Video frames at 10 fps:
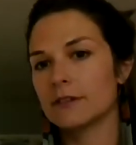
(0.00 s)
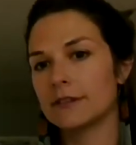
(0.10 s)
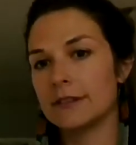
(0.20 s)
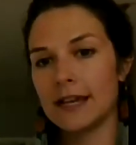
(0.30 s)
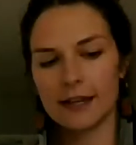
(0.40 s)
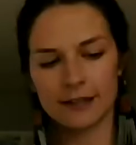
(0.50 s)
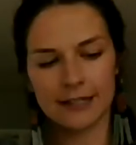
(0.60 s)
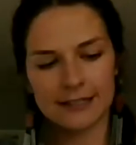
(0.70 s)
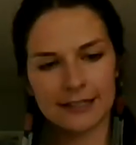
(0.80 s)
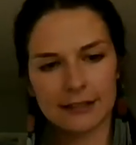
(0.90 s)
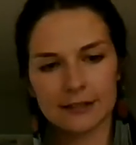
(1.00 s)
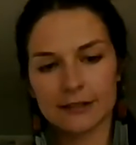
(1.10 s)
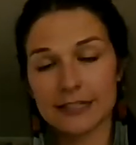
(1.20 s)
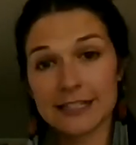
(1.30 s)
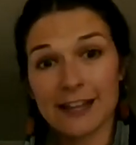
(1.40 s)
now the next thing,
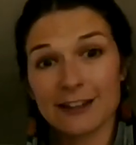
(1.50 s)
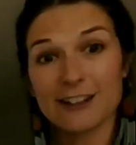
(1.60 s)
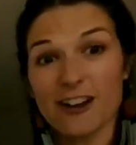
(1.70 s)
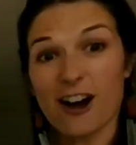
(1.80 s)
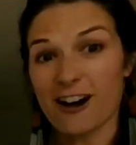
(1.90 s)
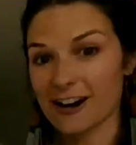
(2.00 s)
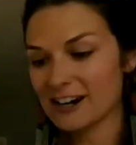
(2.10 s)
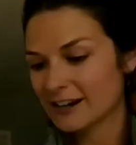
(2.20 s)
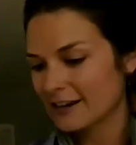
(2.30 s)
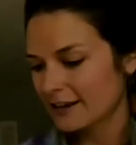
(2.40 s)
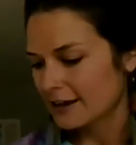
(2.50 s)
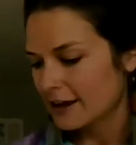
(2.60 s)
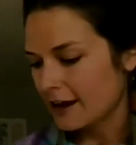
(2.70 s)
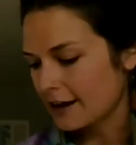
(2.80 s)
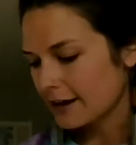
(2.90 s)
let's color the heart.
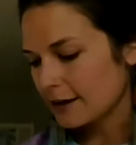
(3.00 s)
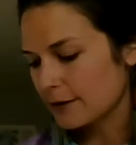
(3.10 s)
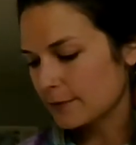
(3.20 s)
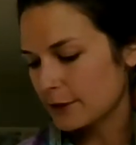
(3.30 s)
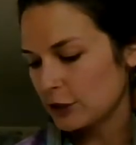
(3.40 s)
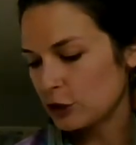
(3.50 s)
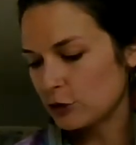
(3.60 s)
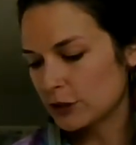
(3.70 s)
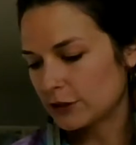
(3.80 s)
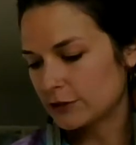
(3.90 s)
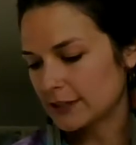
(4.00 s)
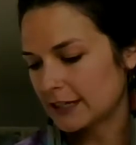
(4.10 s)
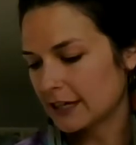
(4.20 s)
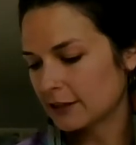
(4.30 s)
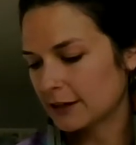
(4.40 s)
Um, you can use any
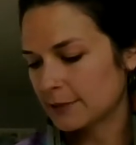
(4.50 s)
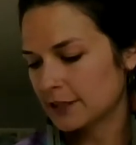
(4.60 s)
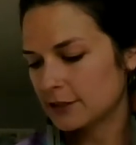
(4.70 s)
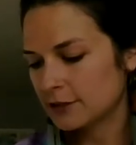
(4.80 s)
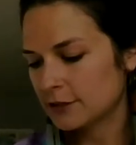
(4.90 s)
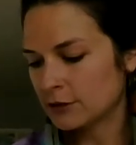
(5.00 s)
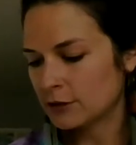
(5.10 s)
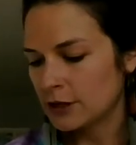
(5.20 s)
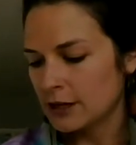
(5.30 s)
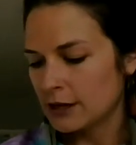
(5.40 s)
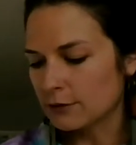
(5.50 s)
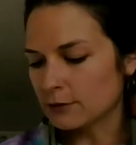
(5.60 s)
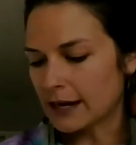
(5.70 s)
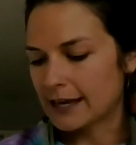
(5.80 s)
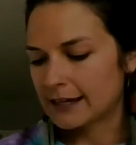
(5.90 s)
color. I'm gonna do
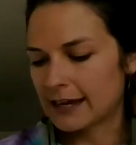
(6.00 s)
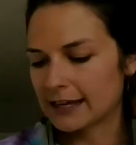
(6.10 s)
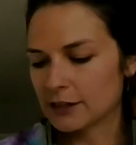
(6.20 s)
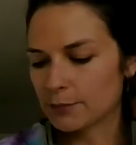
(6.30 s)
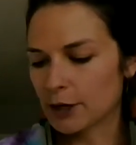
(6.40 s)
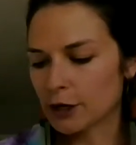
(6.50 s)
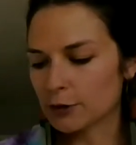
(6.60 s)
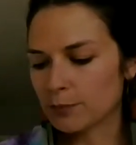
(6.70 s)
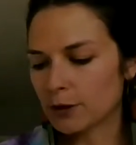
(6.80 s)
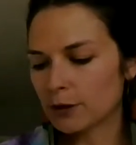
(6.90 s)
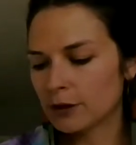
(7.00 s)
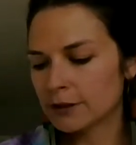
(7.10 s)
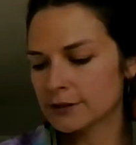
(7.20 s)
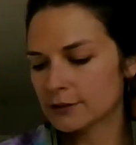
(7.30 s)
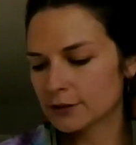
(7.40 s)
red and a purple,
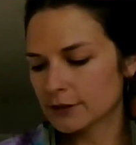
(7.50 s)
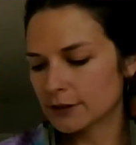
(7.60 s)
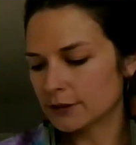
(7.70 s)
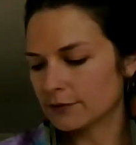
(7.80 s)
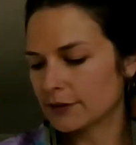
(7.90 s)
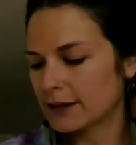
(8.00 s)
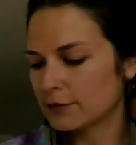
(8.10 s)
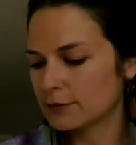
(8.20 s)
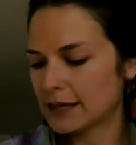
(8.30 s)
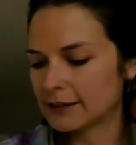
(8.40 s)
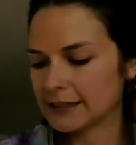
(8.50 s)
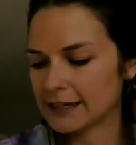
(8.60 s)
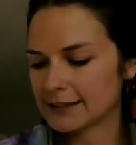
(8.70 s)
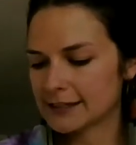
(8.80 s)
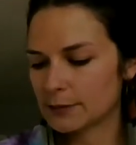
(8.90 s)
sort of red on the
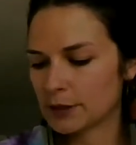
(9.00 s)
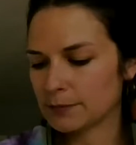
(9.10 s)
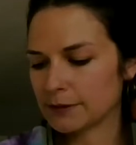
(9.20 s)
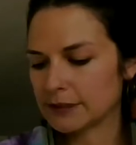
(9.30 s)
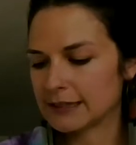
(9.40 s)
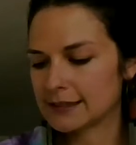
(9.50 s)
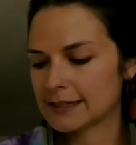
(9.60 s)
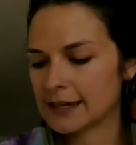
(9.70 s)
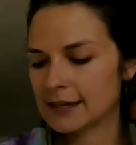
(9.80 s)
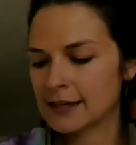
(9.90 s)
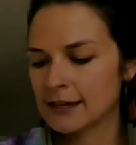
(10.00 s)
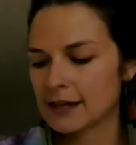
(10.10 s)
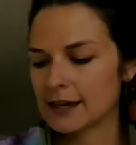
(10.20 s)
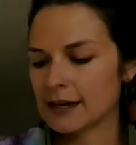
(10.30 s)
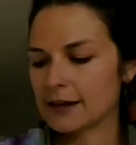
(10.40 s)
outside, purple on the inside,
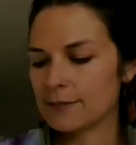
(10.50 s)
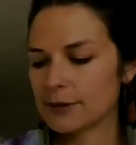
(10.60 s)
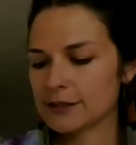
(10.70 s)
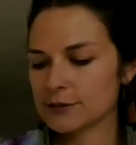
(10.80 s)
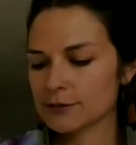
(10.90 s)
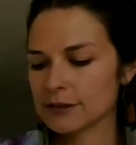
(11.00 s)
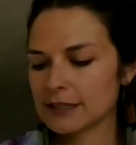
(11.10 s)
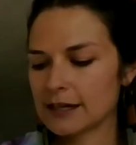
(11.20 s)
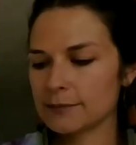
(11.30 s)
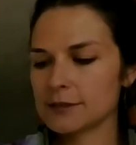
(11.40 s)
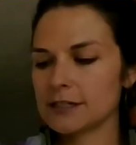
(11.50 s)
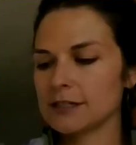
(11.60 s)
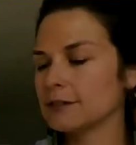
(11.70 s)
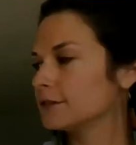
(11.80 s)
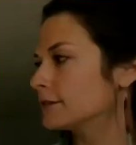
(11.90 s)
um, but it's really up to
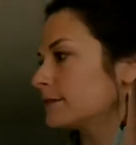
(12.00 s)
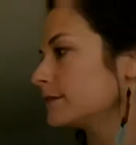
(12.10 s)
you.